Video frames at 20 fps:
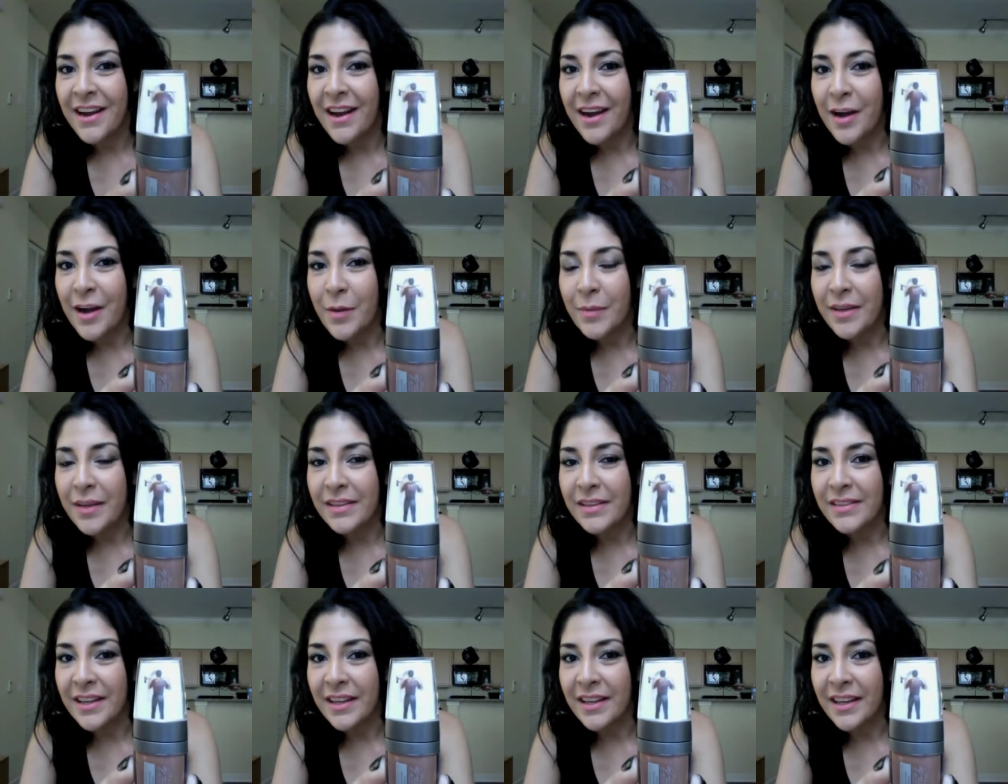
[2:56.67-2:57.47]
Um,
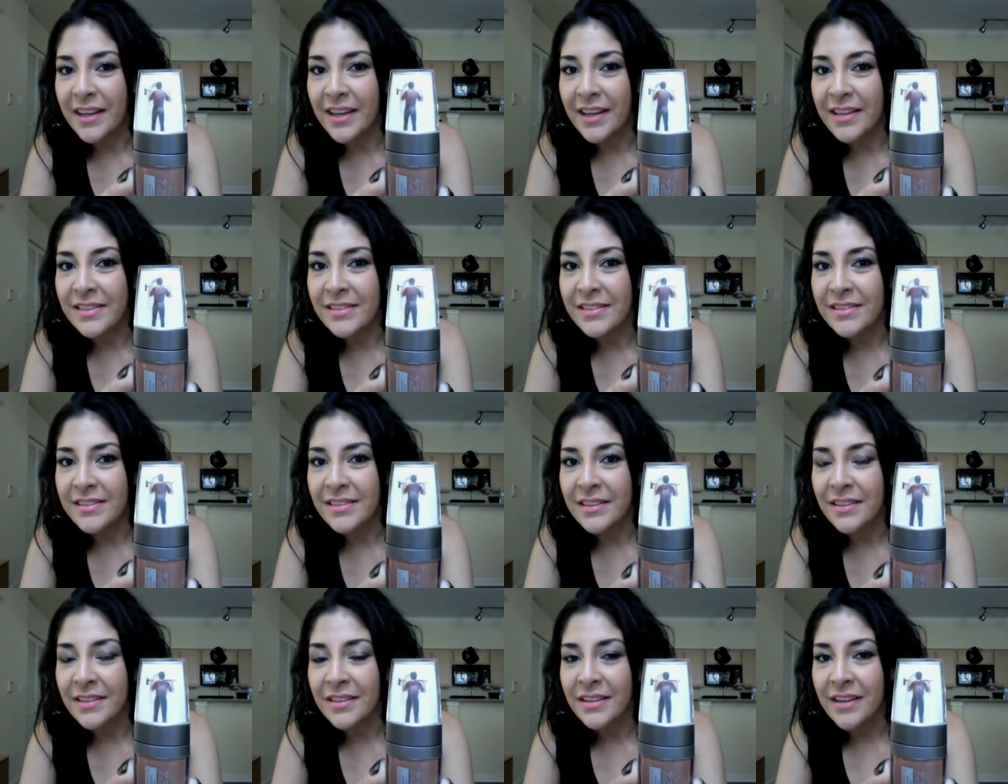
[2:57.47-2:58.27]
he's like, I guess,
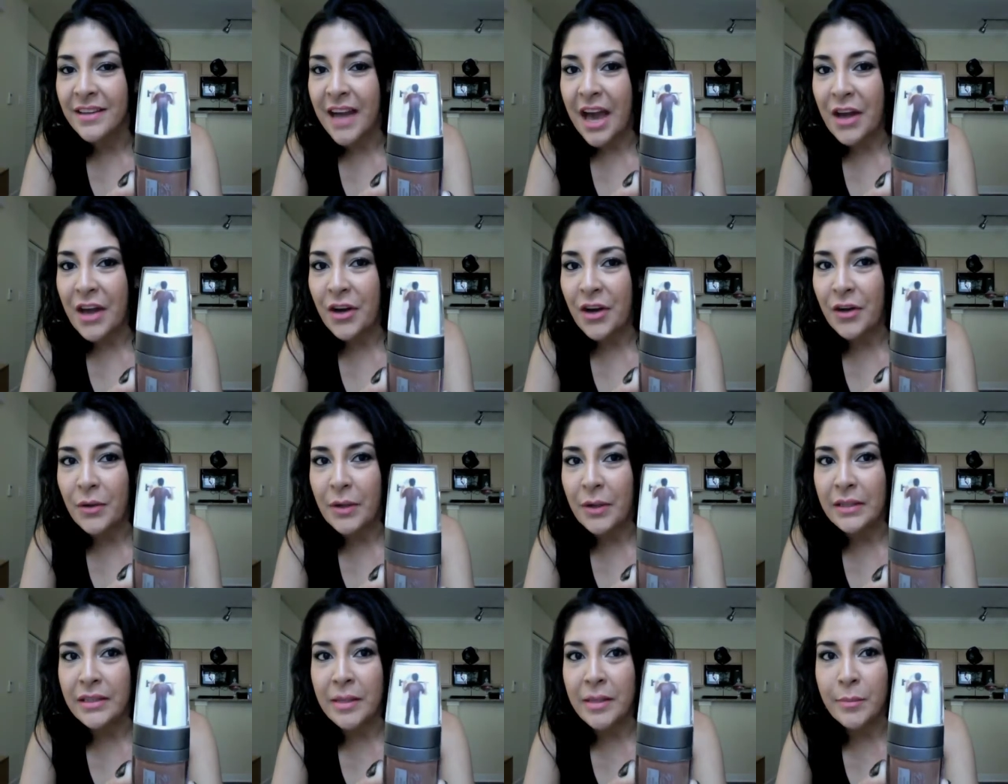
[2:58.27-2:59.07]
I don't
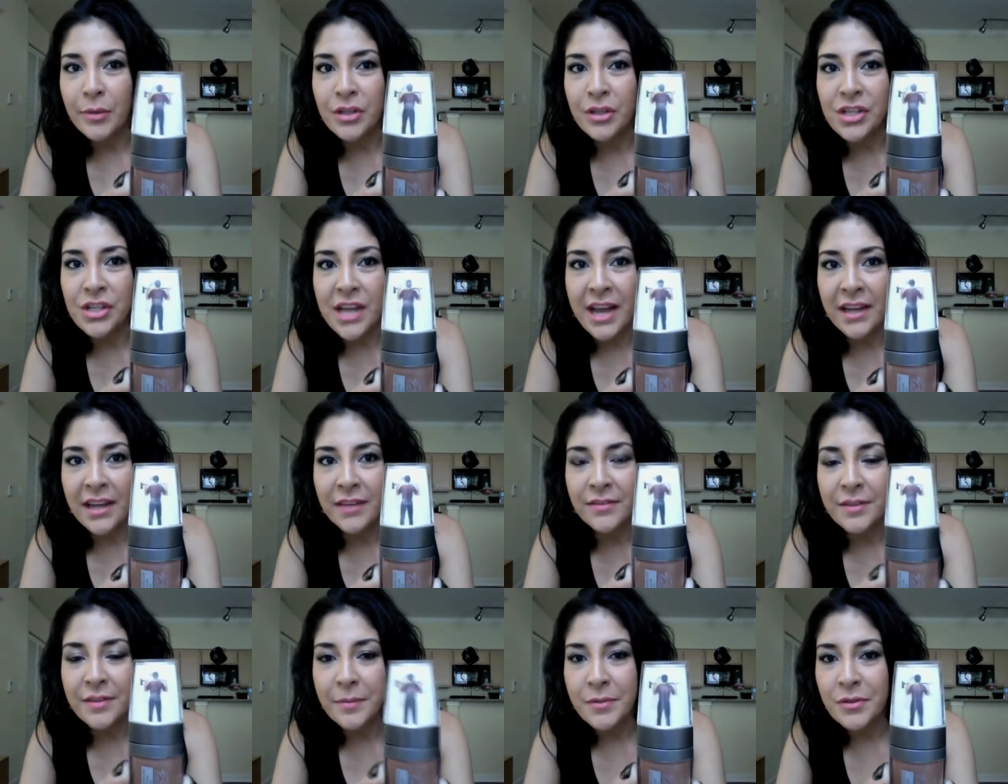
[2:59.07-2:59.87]
know, a lumberjack
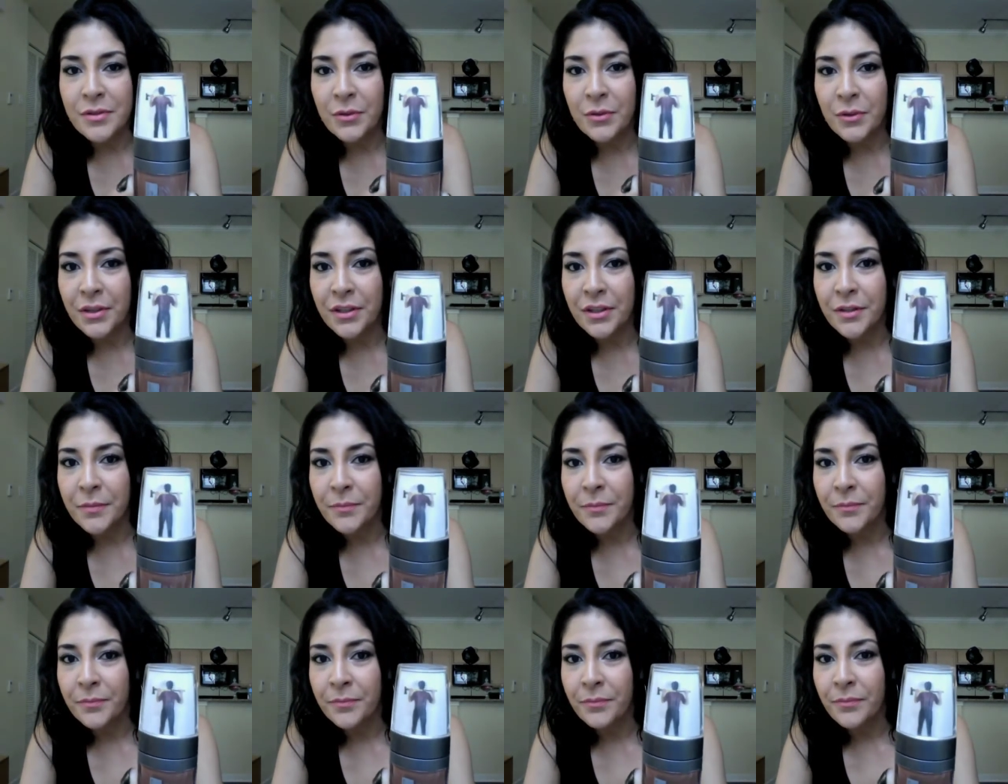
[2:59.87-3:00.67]
of some sort.
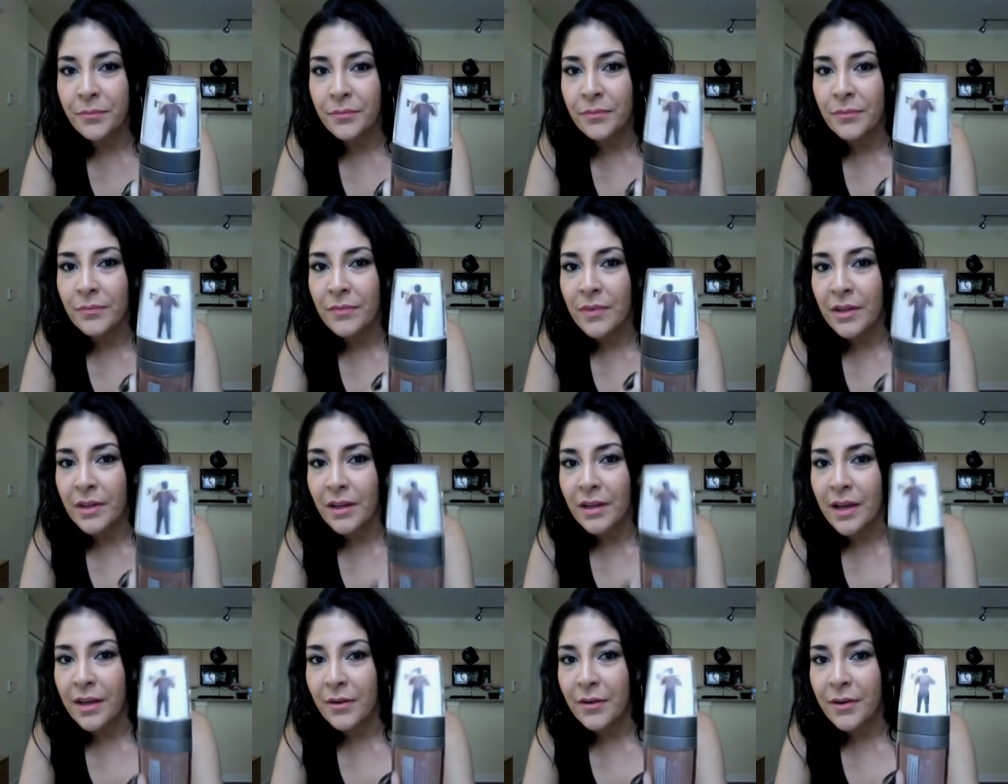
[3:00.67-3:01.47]
I don't